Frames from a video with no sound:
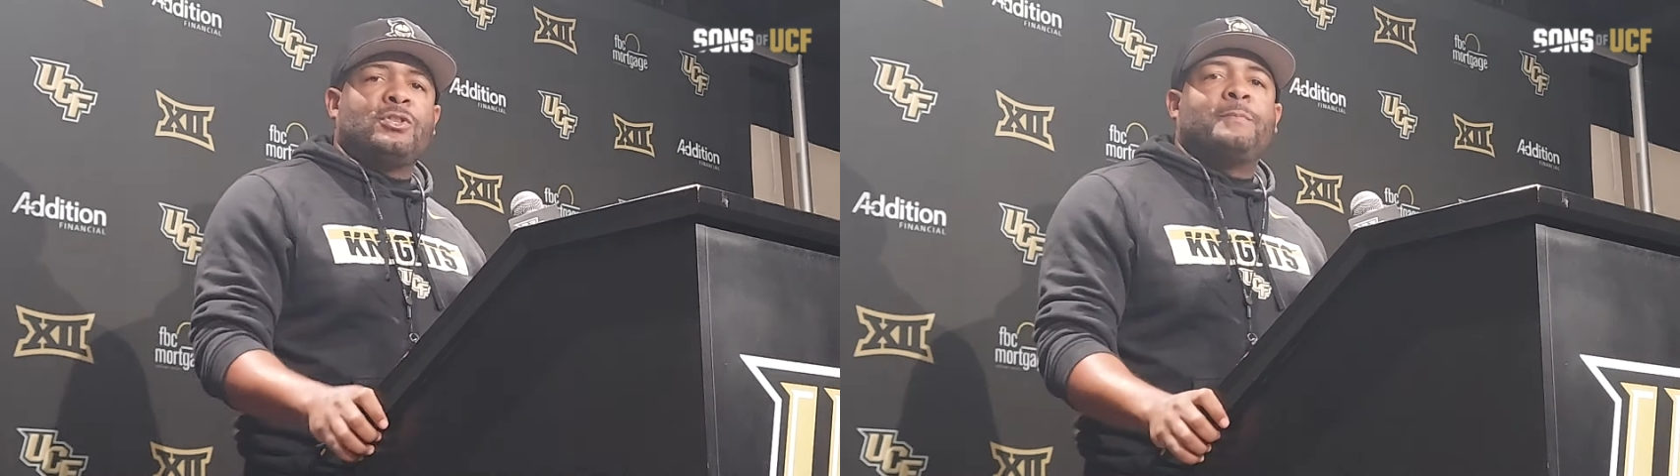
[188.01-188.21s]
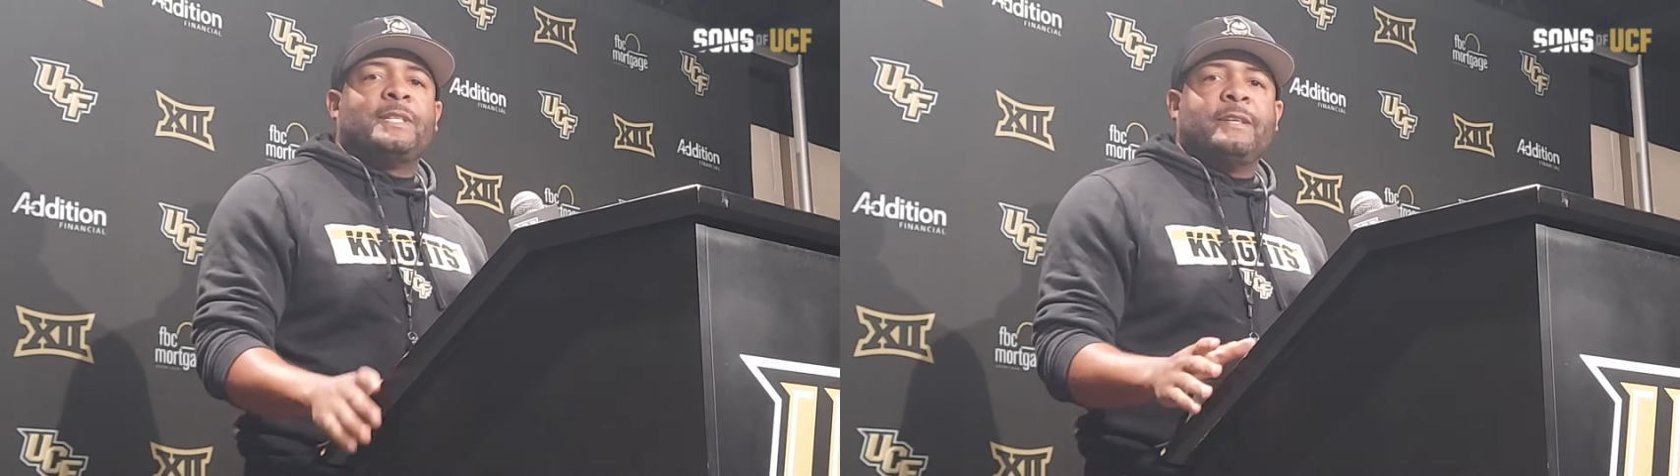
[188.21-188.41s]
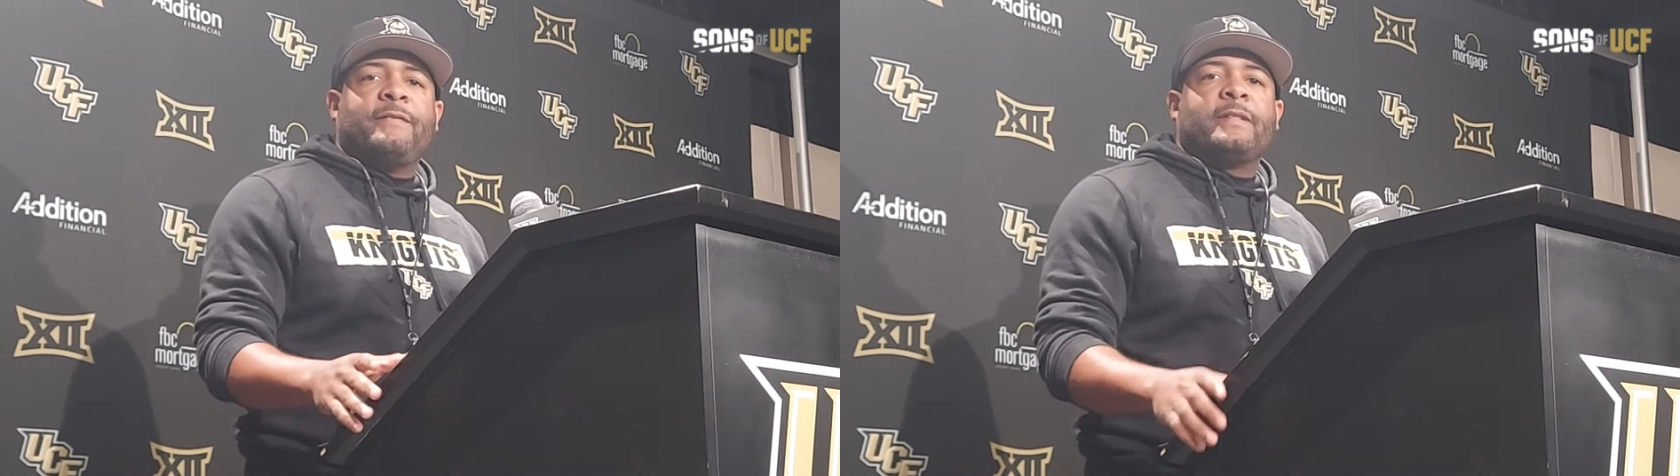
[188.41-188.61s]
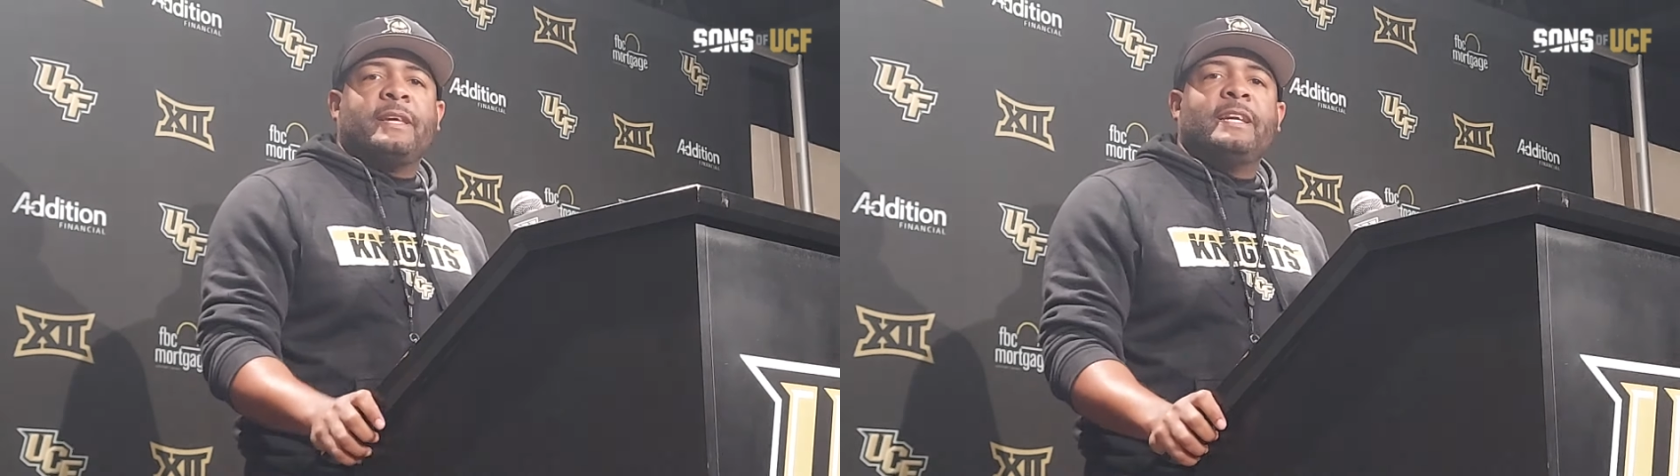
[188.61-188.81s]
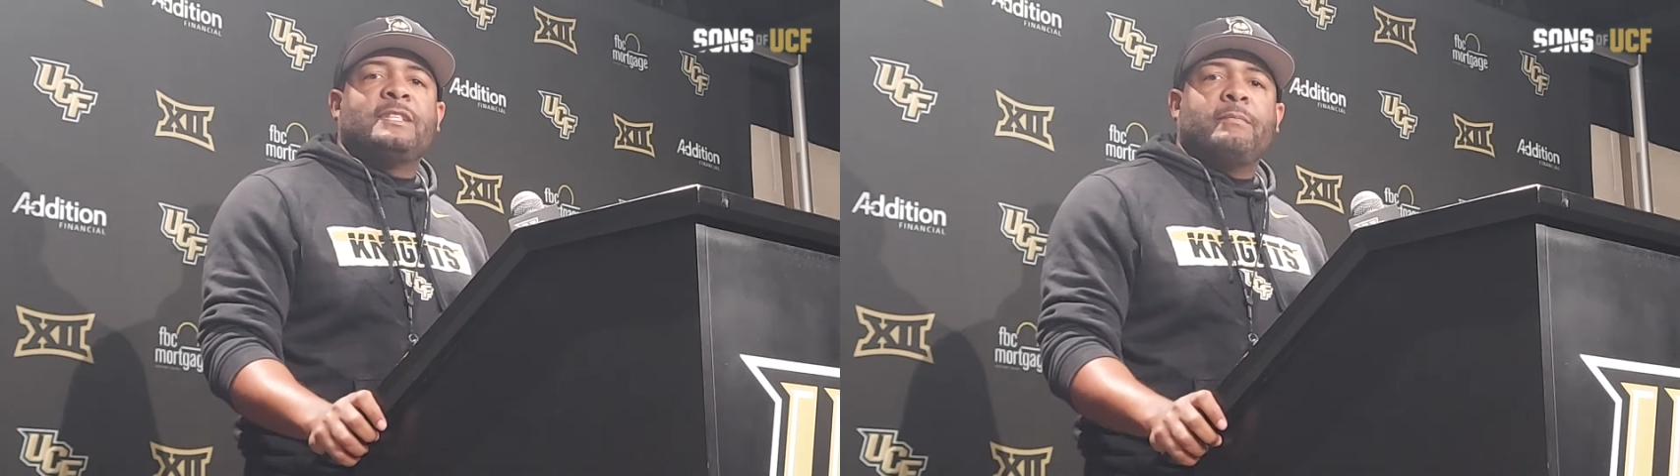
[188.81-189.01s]
specific
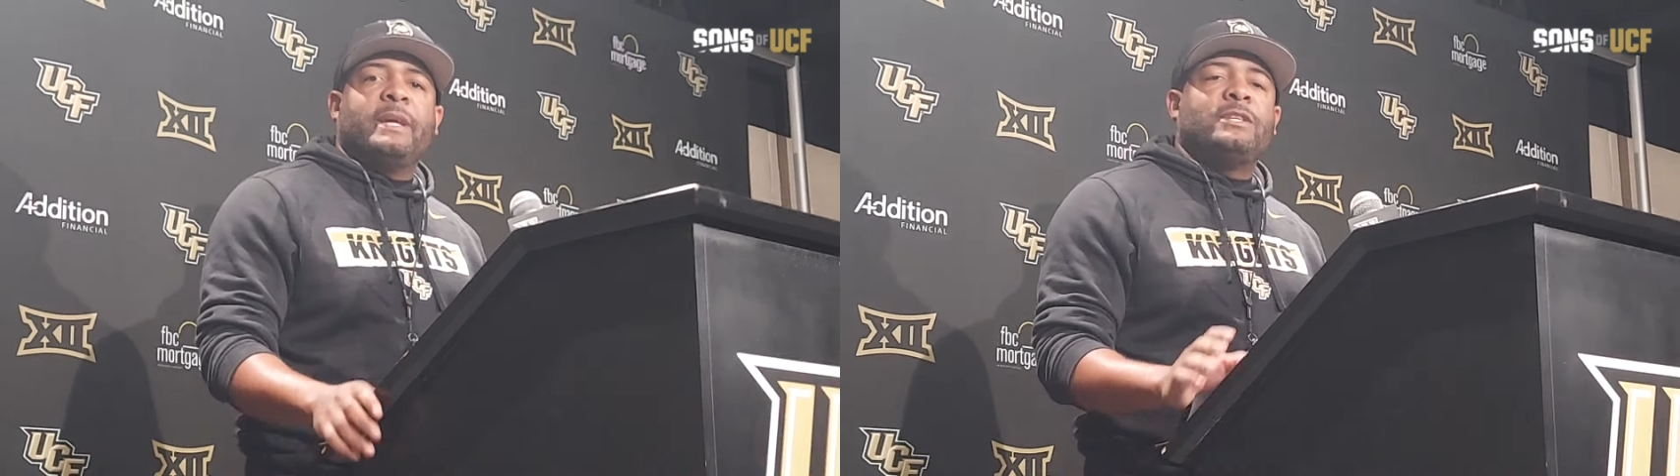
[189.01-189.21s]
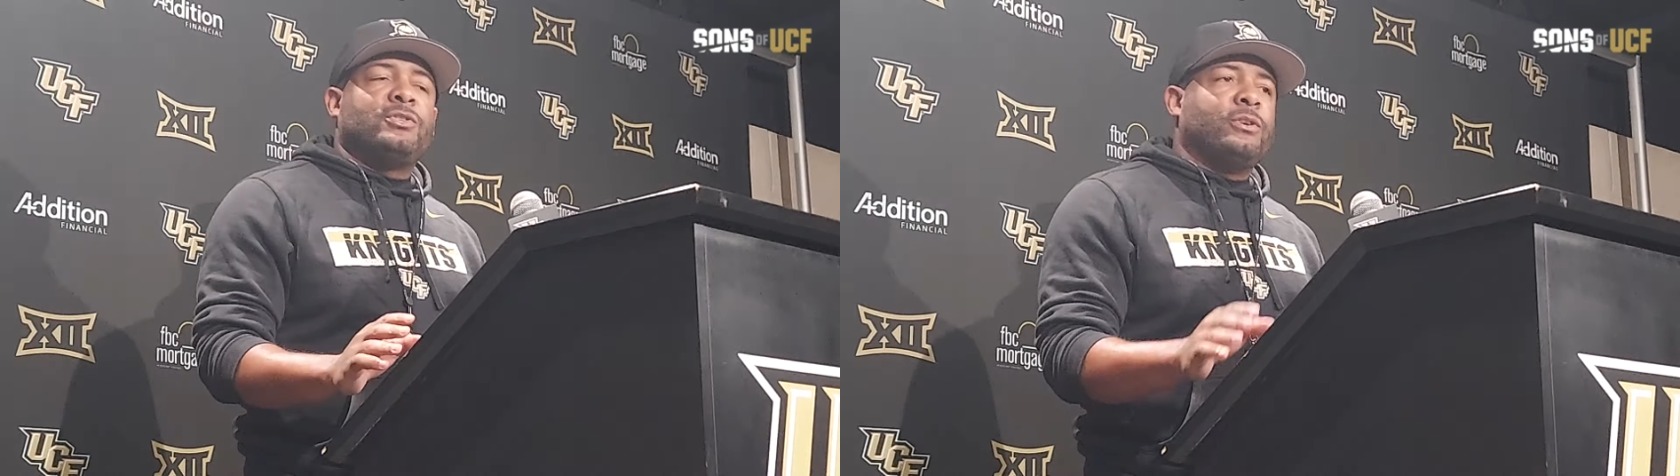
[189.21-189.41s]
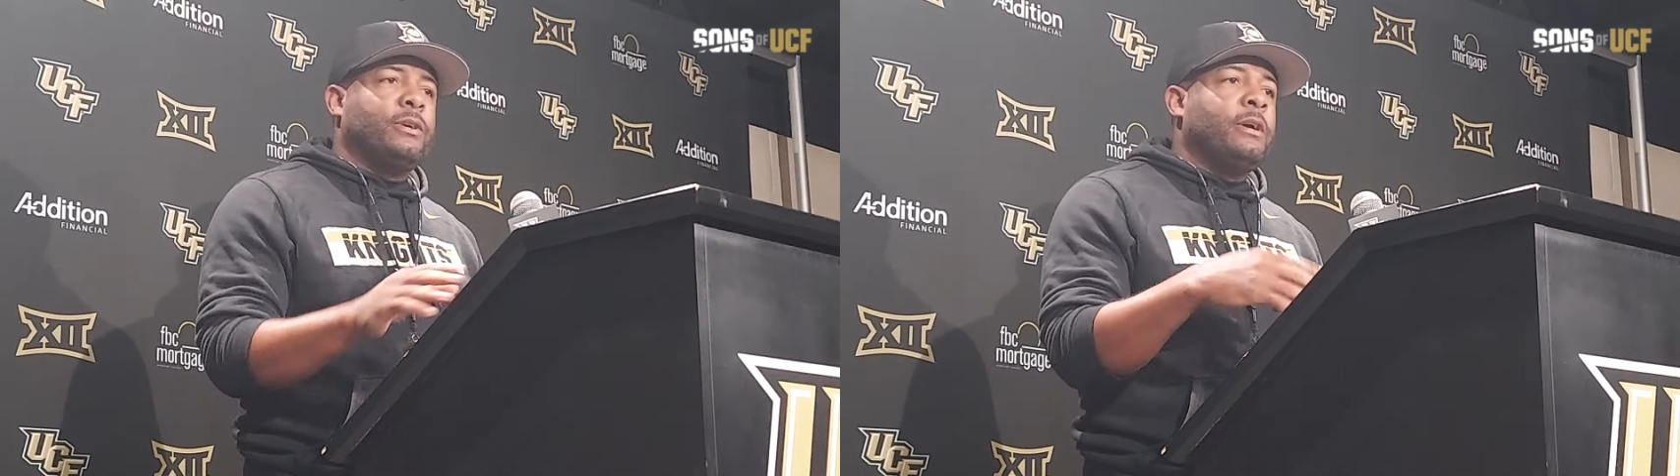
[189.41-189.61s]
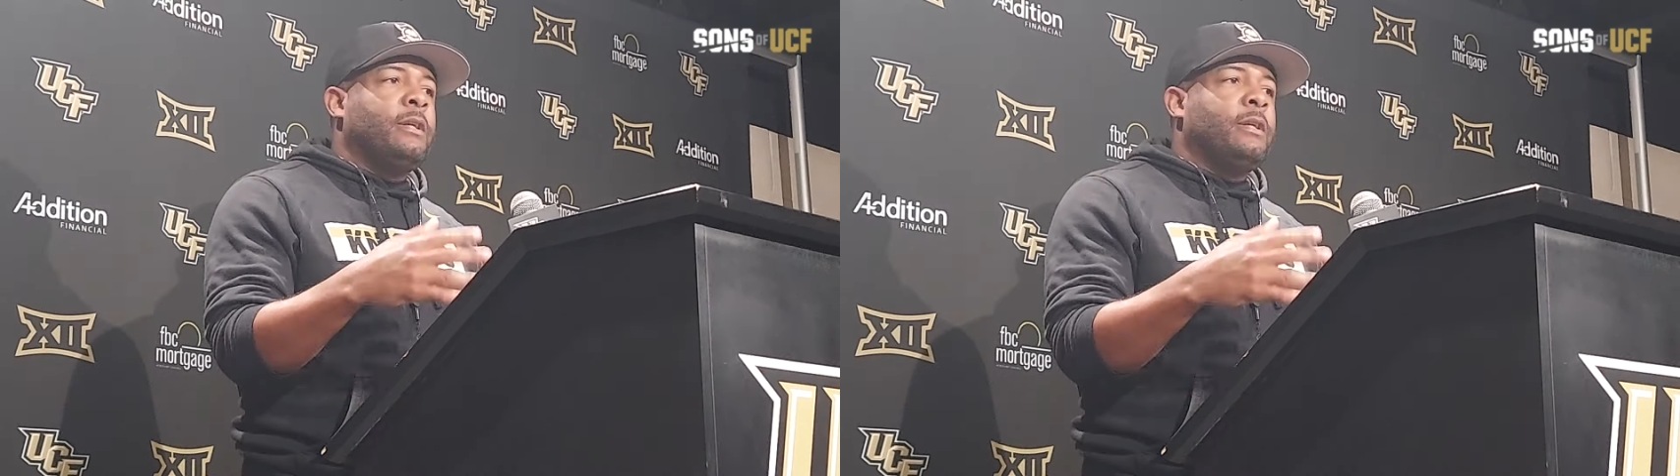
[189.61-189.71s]
things and make sure